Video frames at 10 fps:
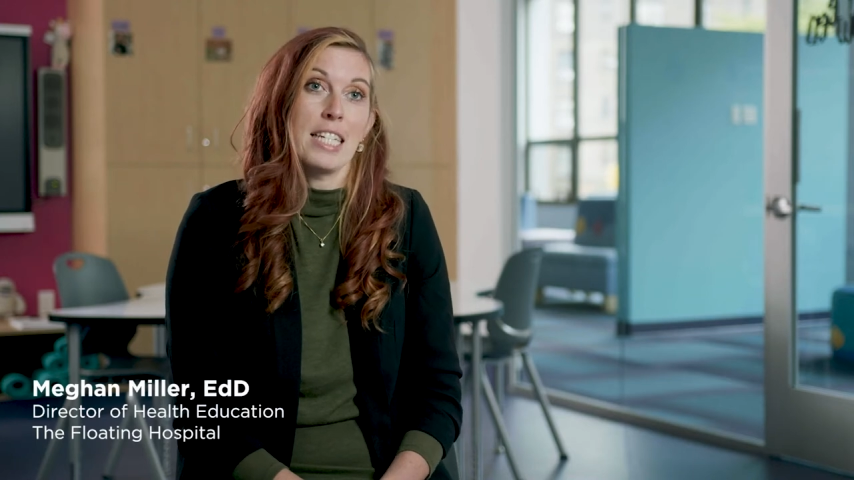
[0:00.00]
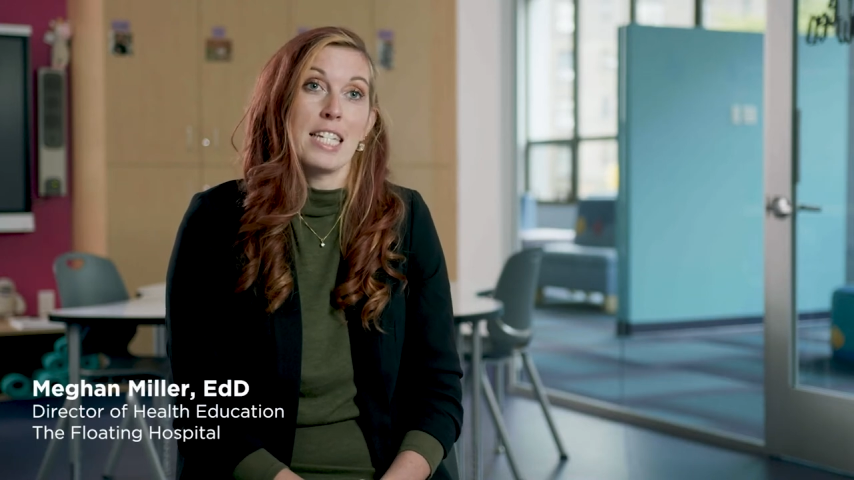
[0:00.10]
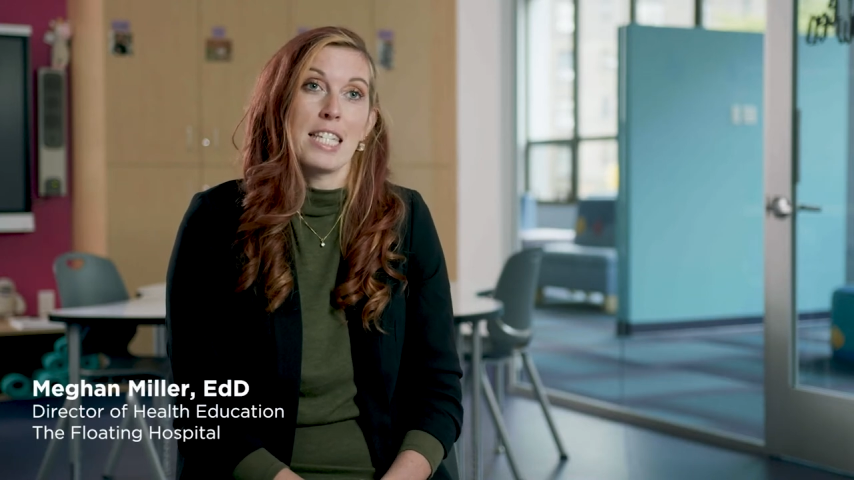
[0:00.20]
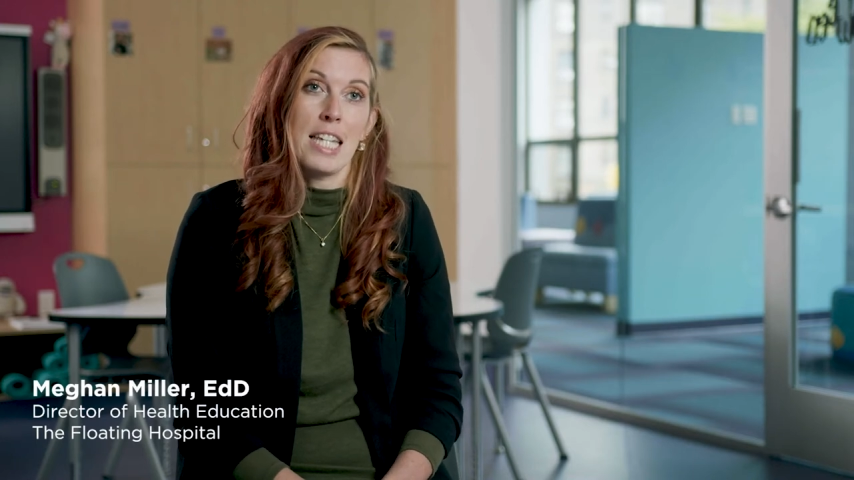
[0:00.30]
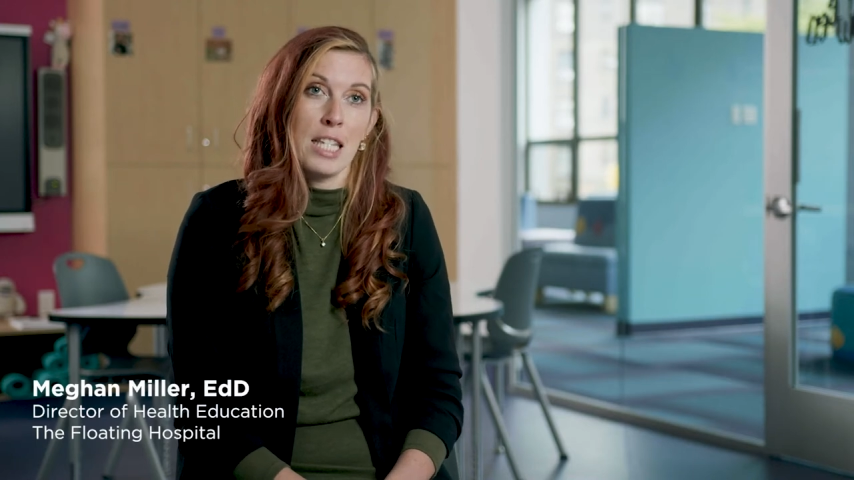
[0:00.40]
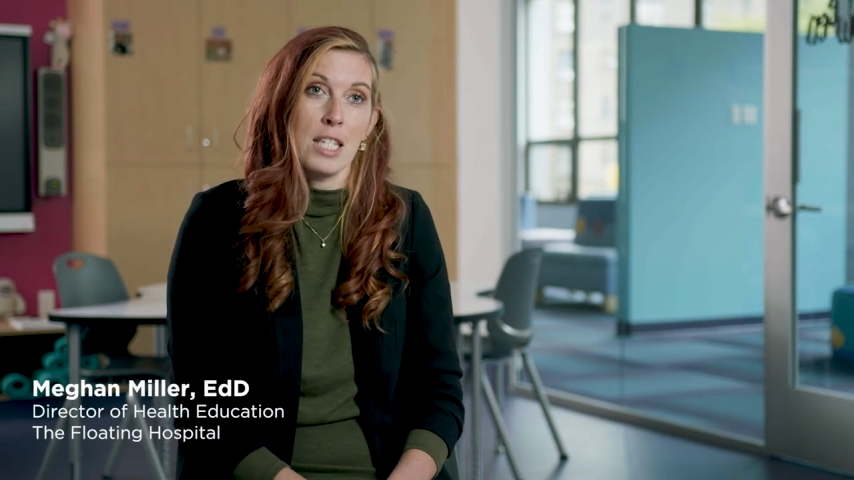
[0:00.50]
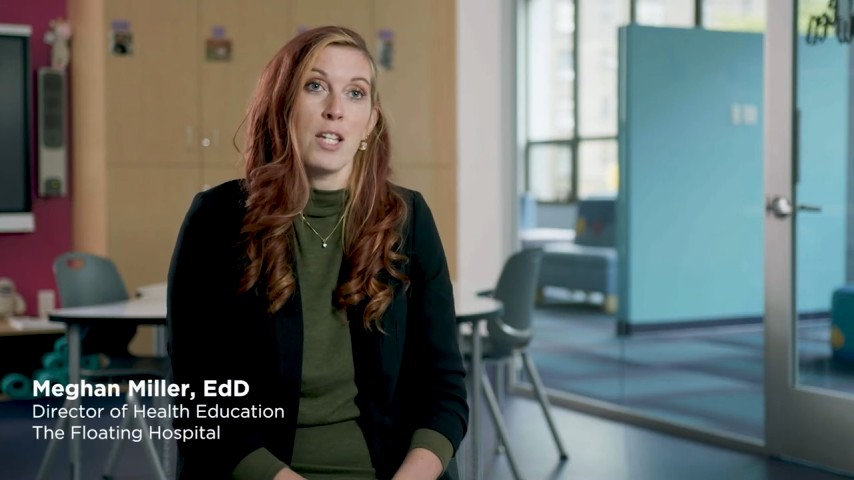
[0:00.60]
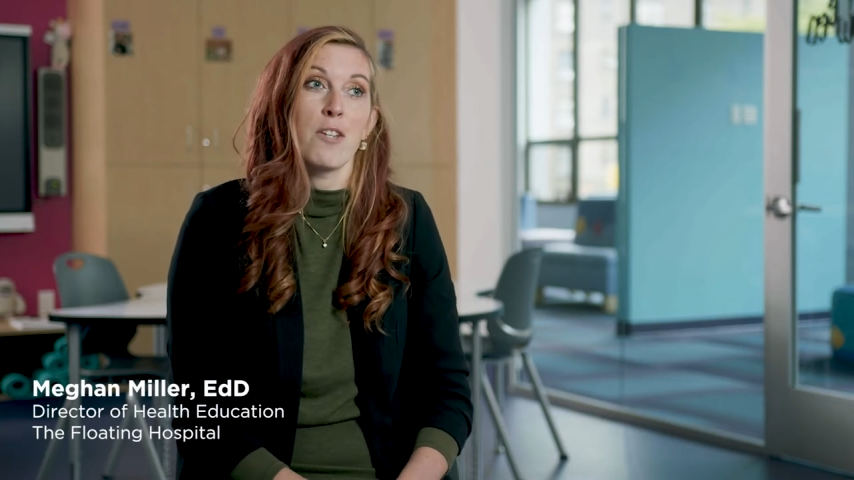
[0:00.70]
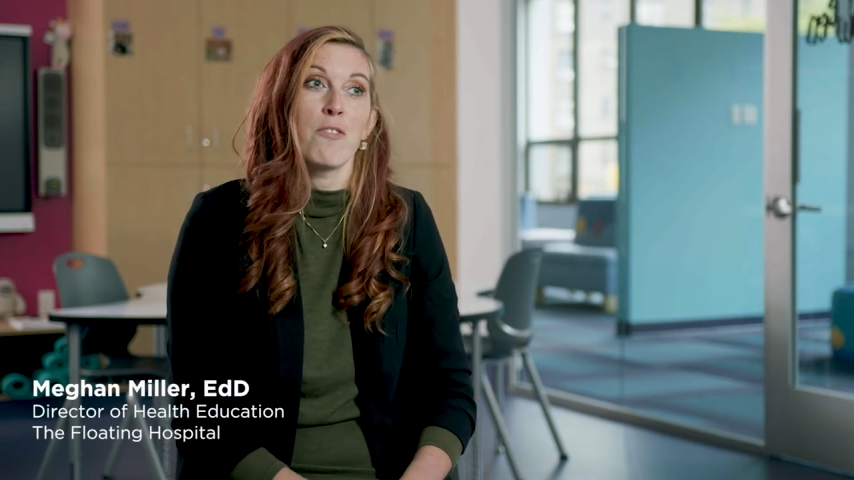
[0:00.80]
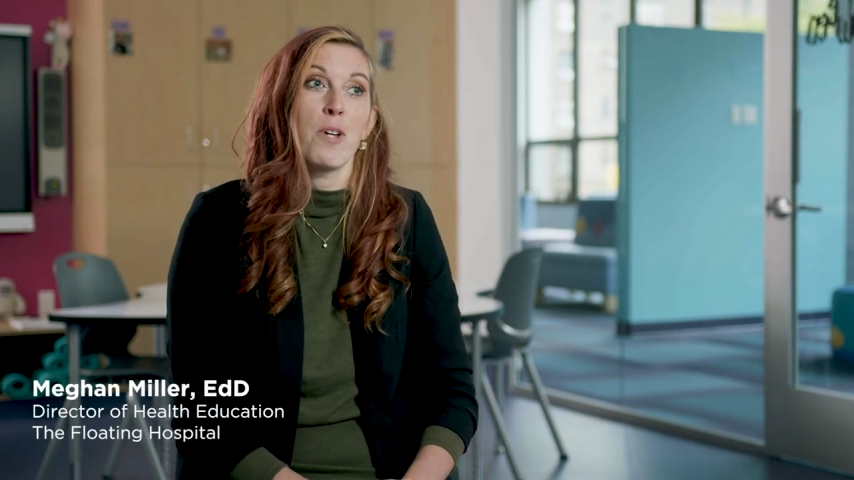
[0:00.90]

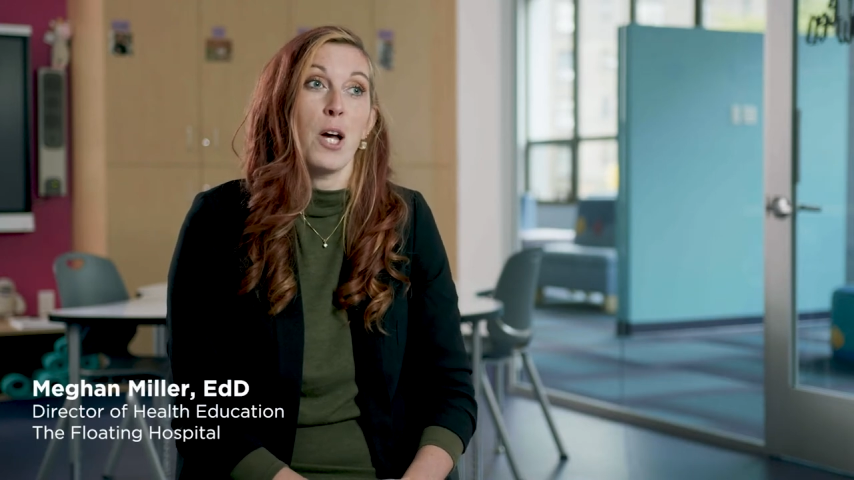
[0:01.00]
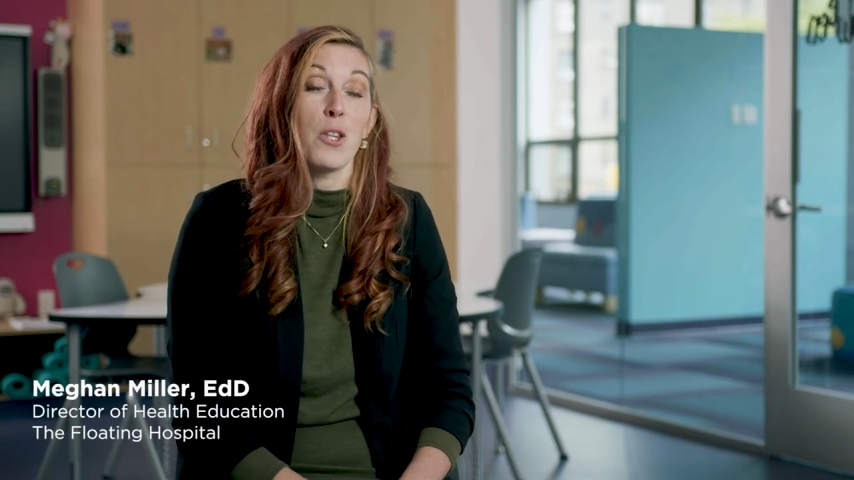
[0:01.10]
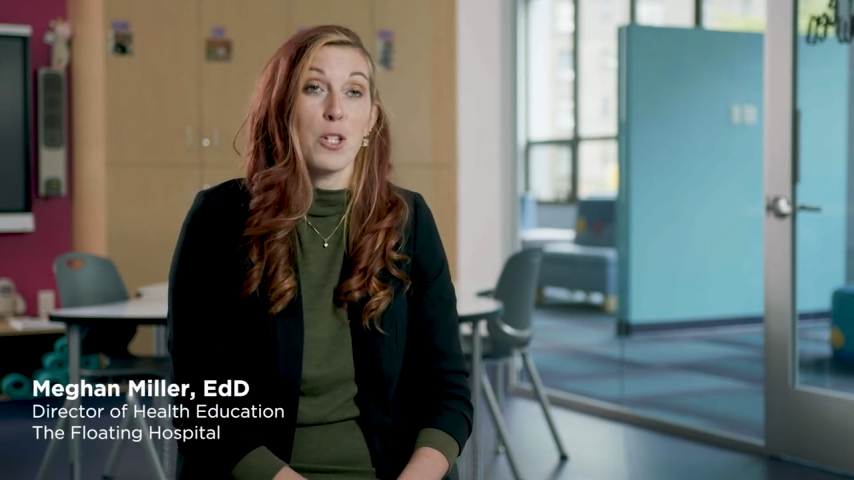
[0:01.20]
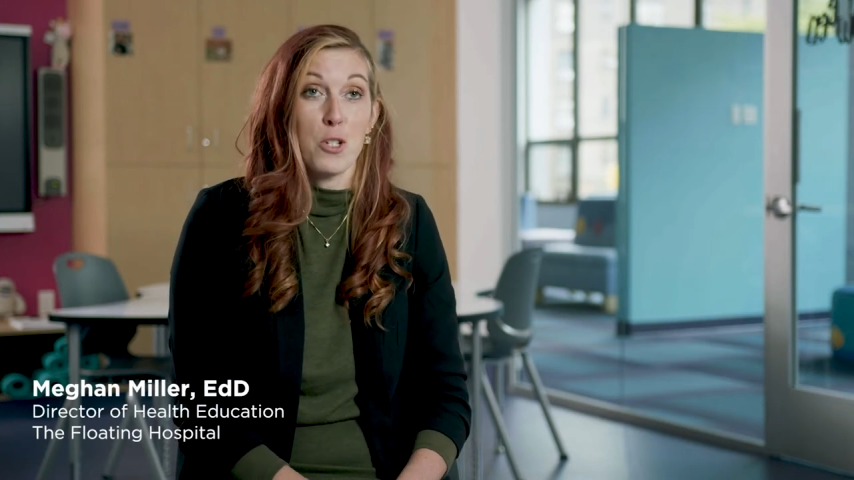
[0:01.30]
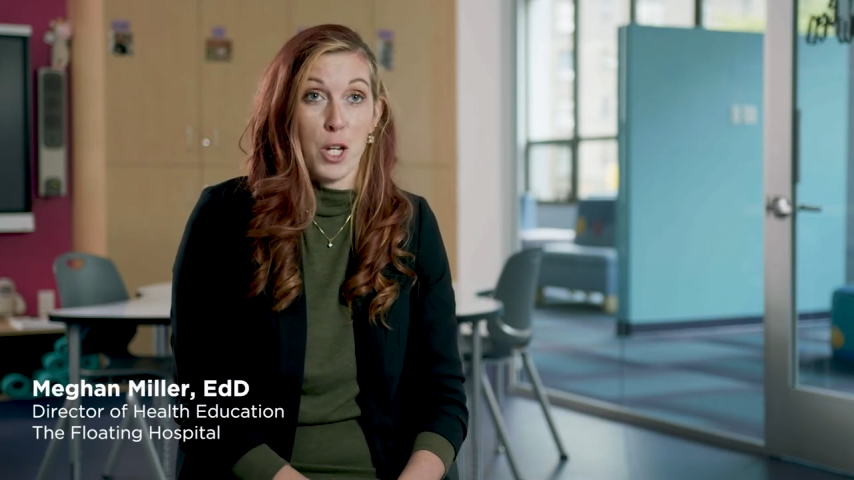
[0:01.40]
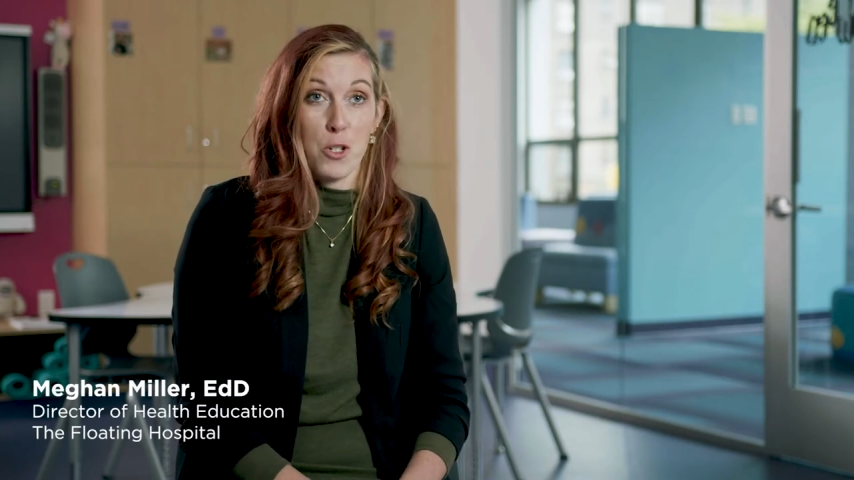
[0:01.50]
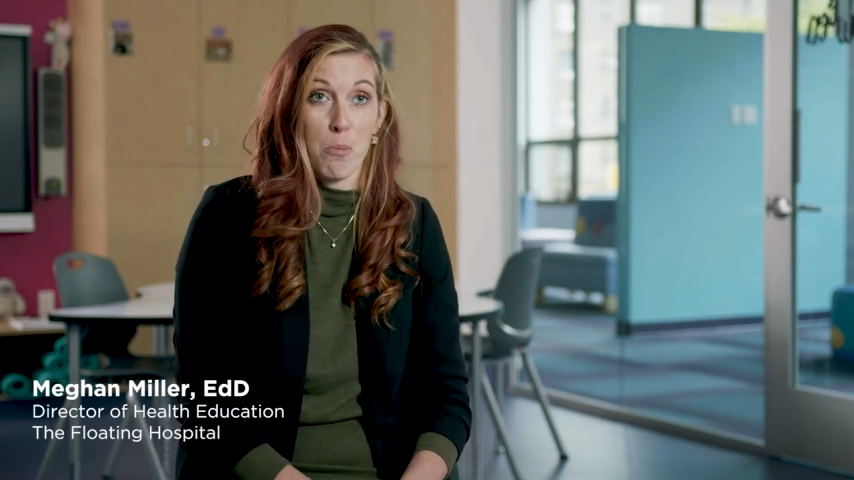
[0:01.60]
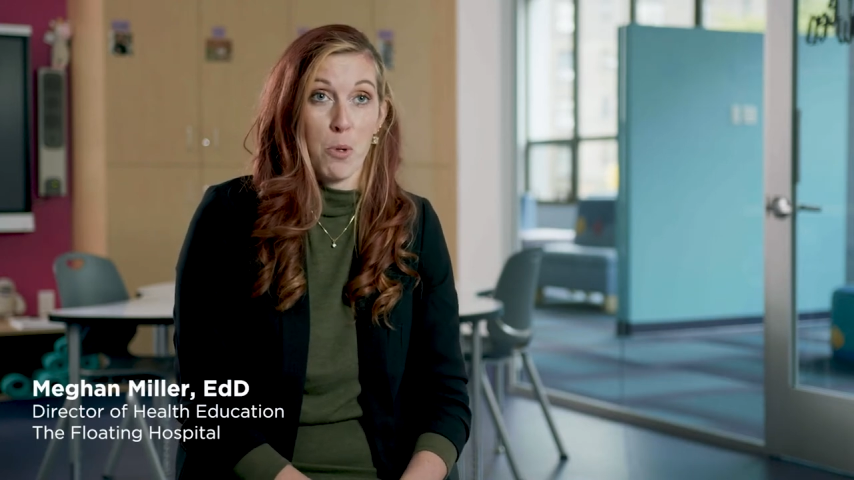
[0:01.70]
intensive health education